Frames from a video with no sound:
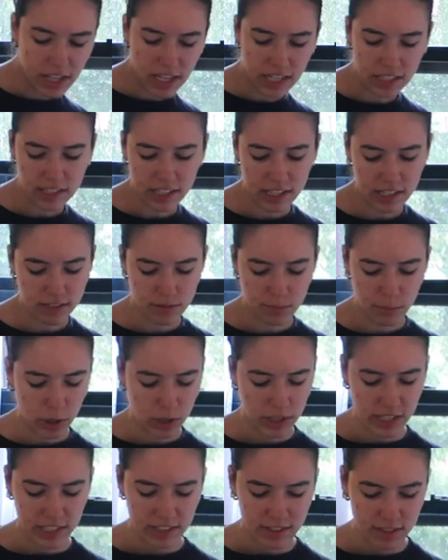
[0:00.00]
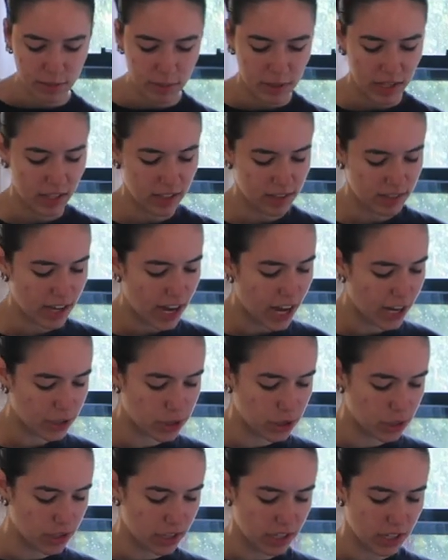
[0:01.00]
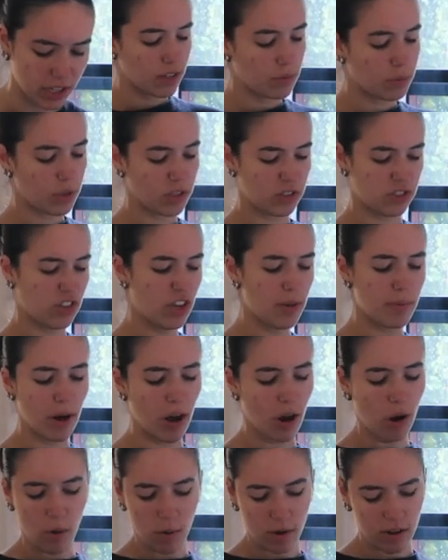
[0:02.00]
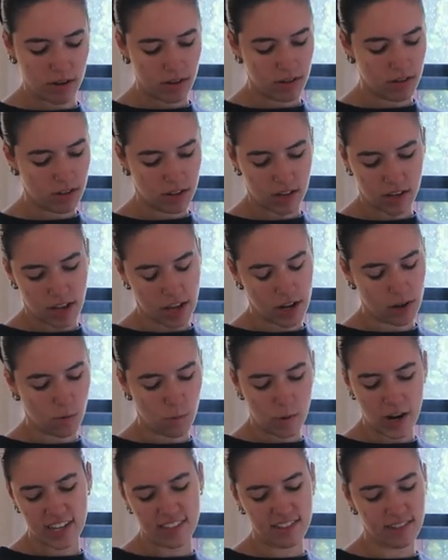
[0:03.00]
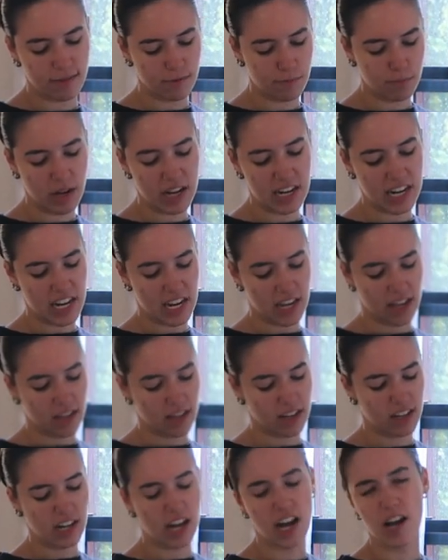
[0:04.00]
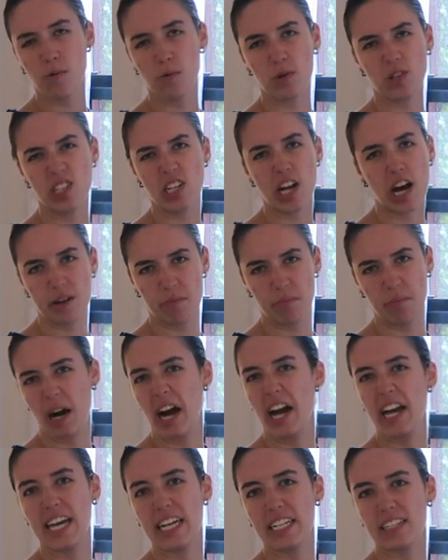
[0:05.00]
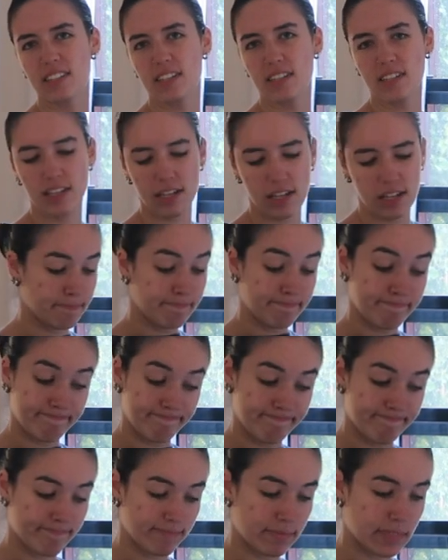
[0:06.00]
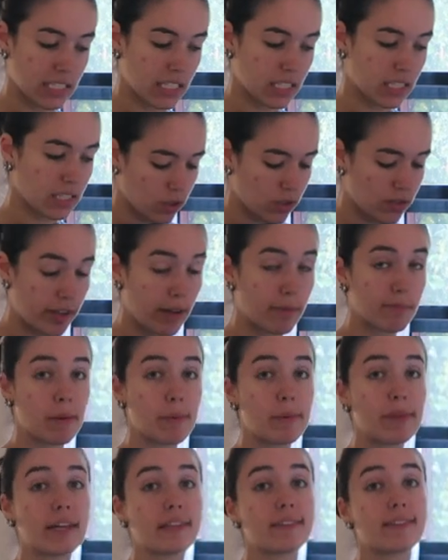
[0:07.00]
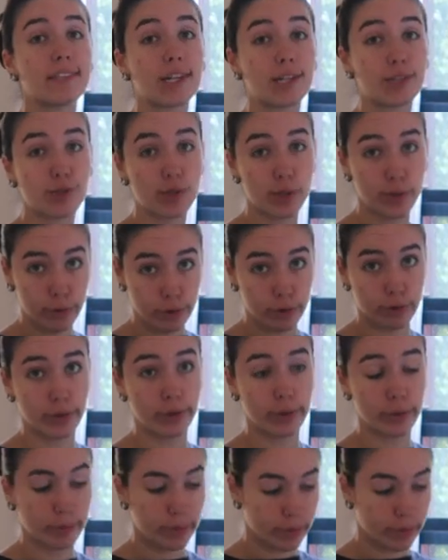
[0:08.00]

thing that is marketed to me is actually placebo and a waste of money and I will not buy it. Turns out maybe that's not so true.